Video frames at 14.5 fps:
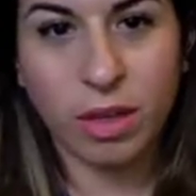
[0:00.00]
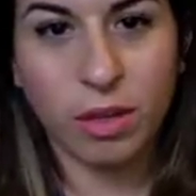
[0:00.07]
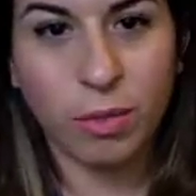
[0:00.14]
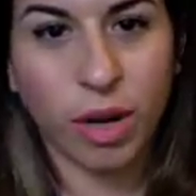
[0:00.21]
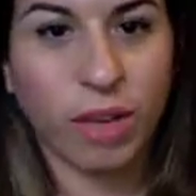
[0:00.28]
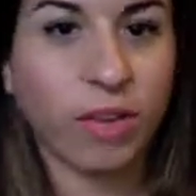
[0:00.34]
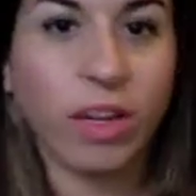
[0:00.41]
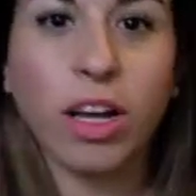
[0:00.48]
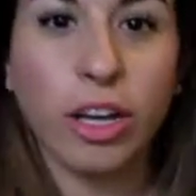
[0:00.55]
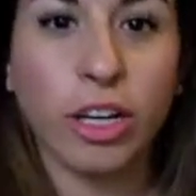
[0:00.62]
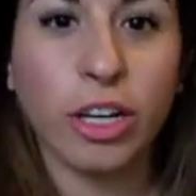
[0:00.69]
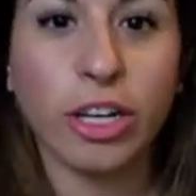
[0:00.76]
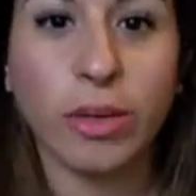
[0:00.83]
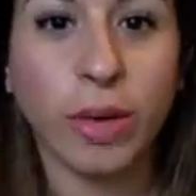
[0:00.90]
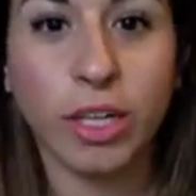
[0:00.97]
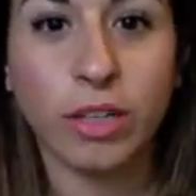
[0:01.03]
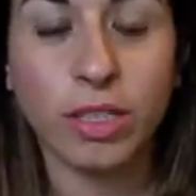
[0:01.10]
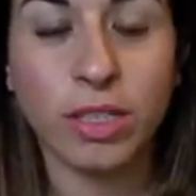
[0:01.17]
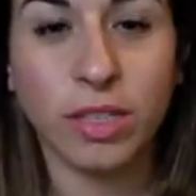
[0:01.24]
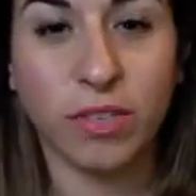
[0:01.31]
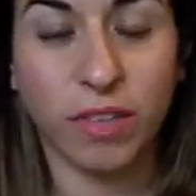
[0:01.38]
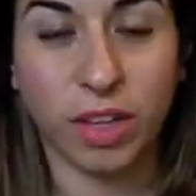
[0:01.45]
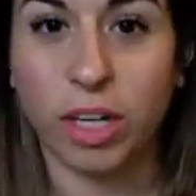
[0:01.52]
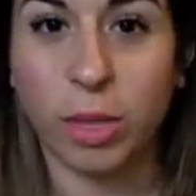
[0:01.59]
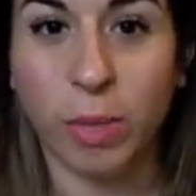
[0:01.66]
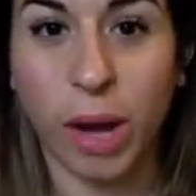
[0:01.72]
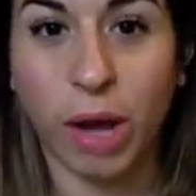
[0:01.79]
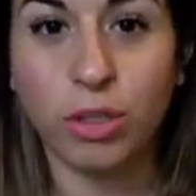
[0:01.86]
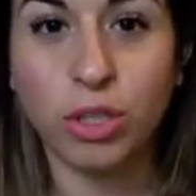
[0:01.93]
Whatever color you want to use to fill in your
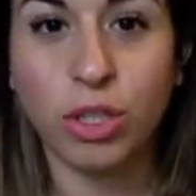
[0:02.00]
brows.